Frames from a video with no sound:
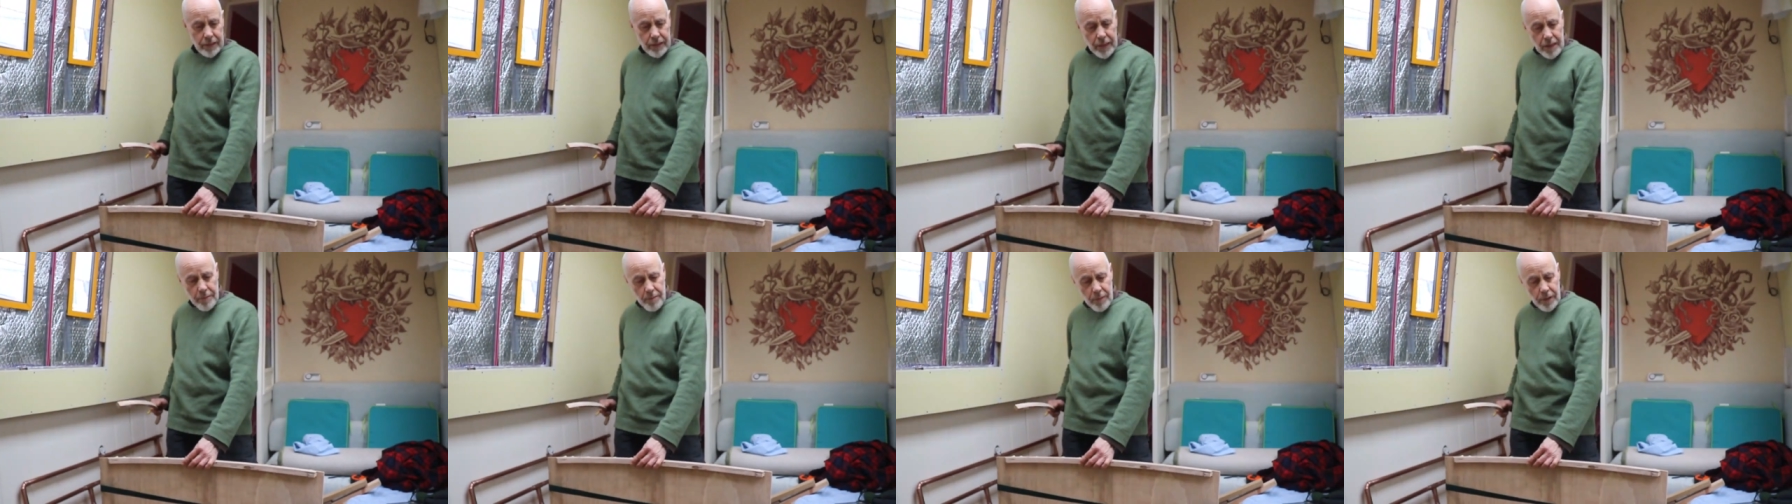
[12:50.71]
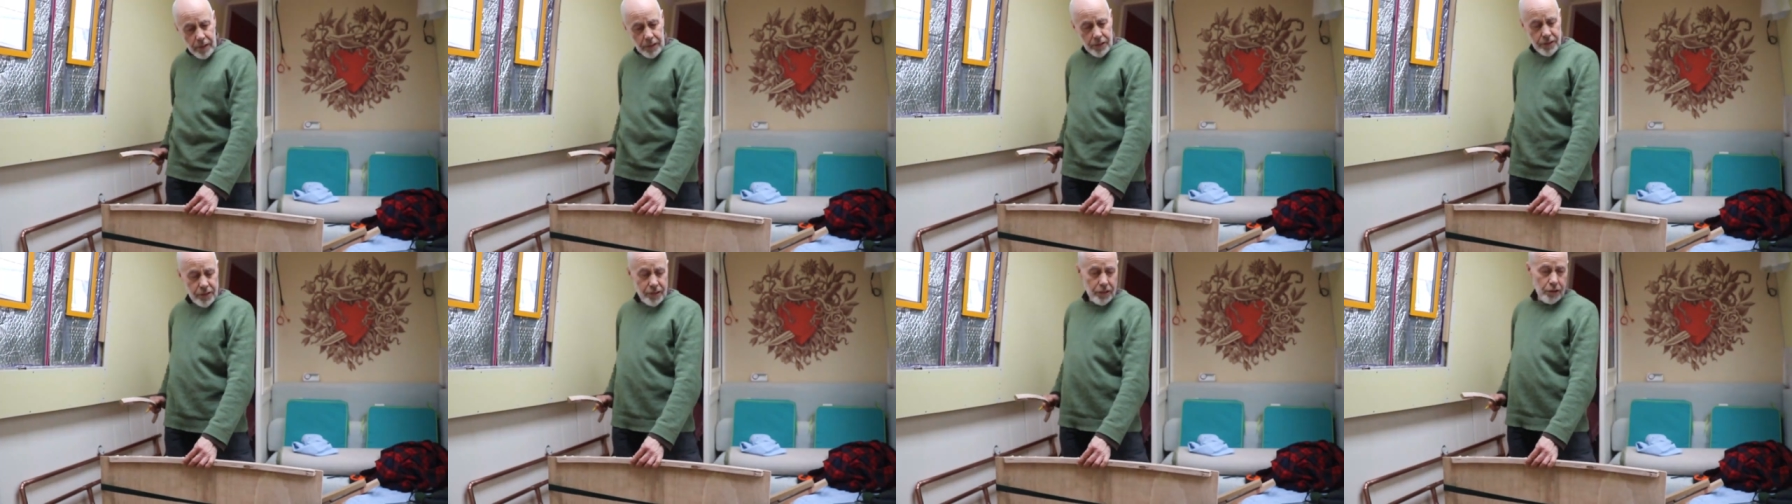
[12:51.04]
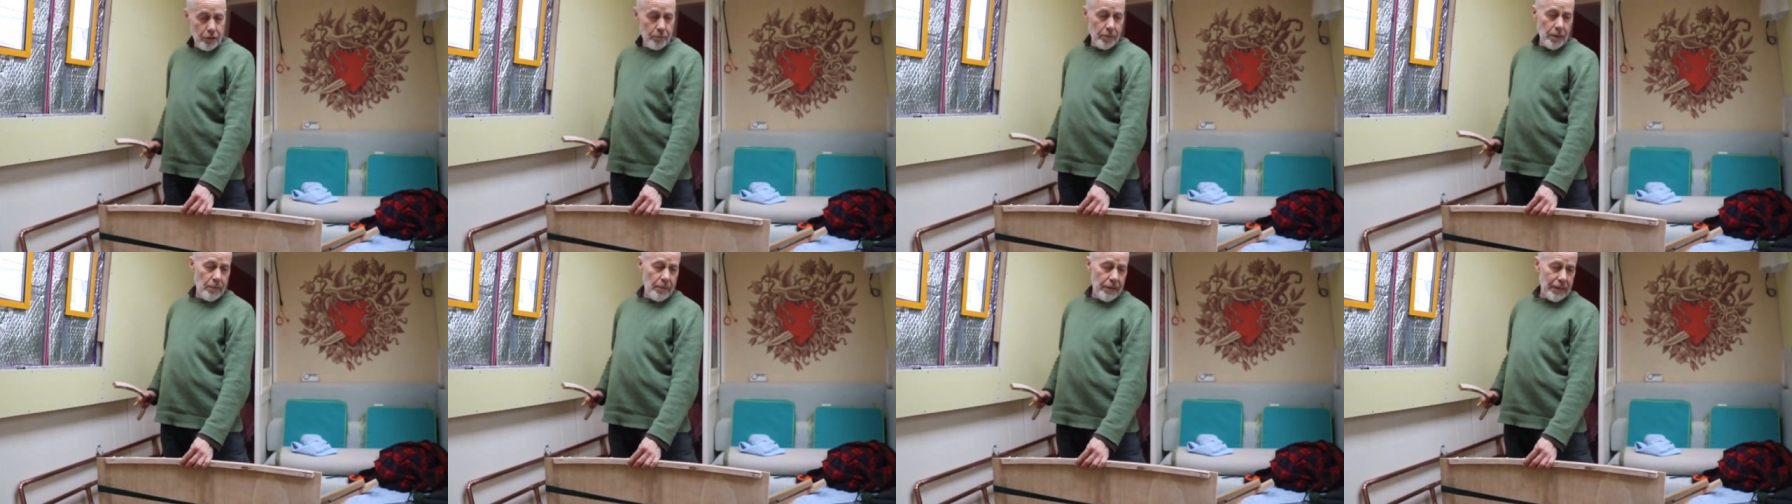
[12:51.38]
they might
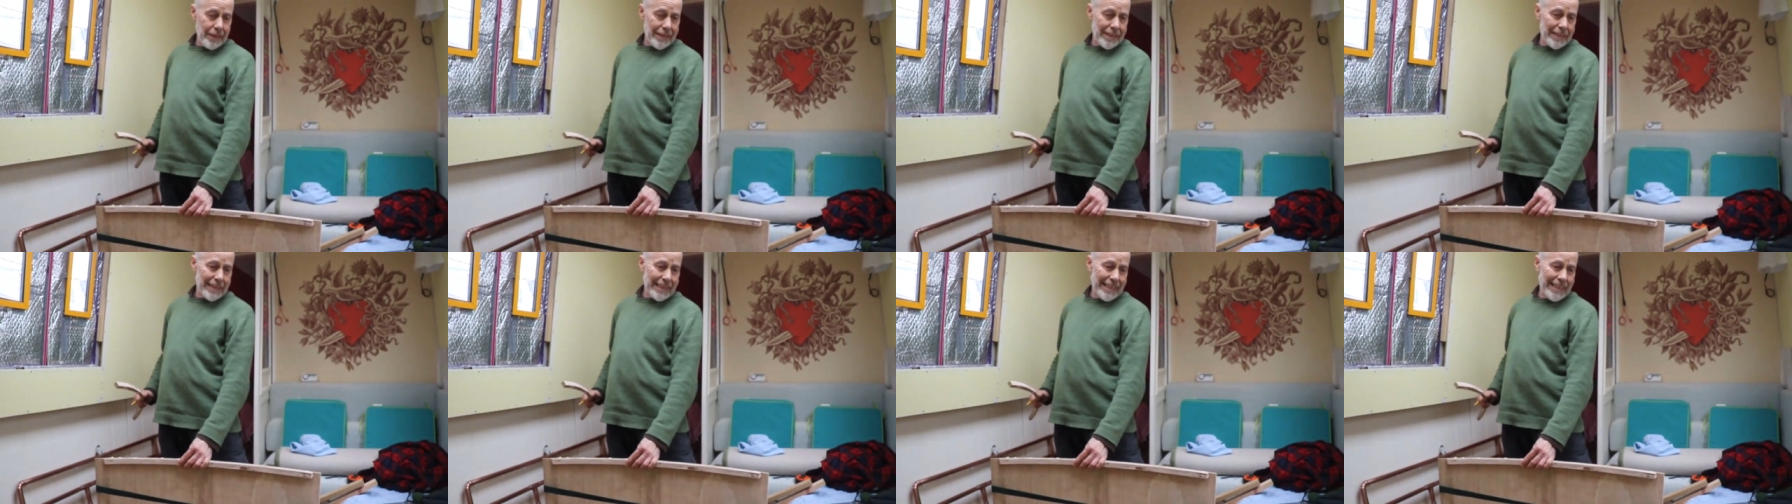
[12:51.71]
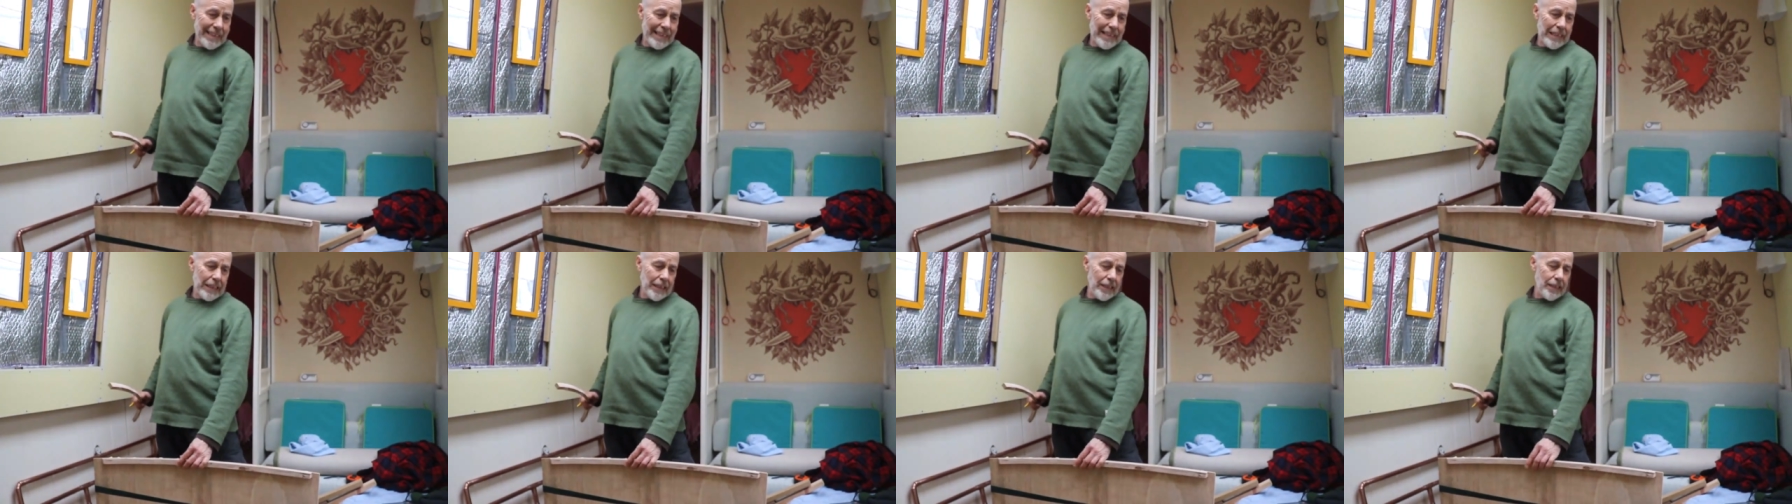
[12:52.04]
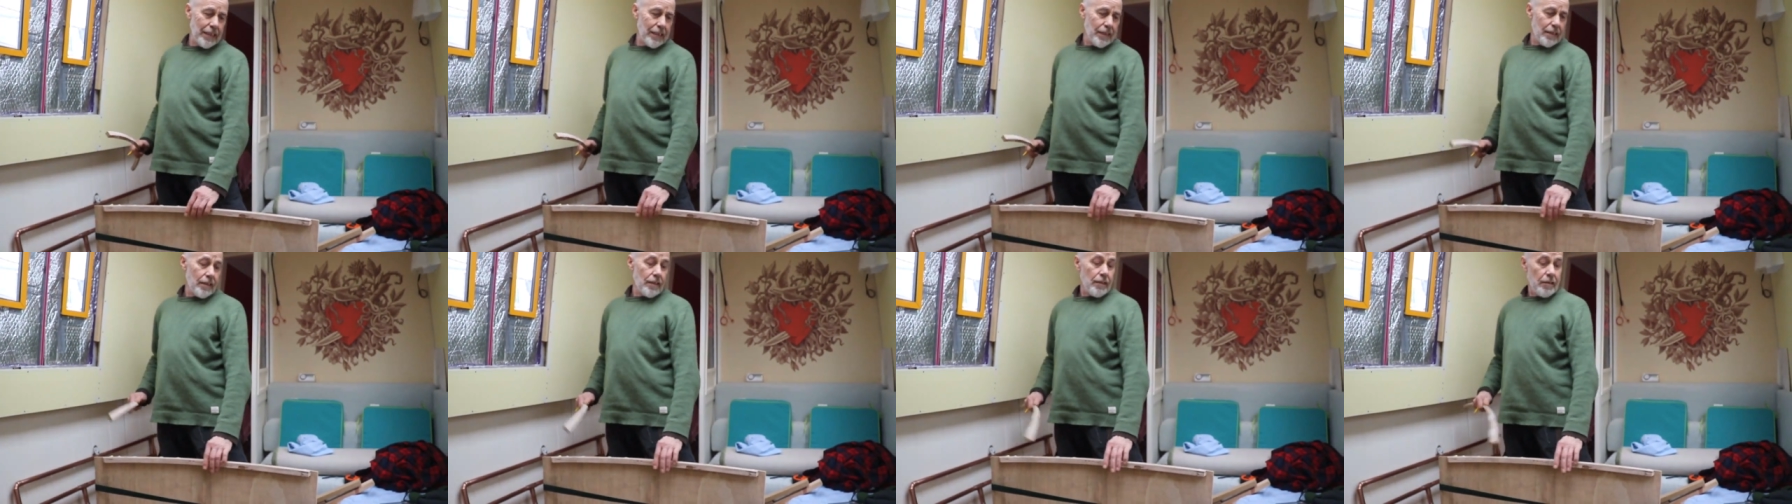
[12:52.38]
still be a bit skinny.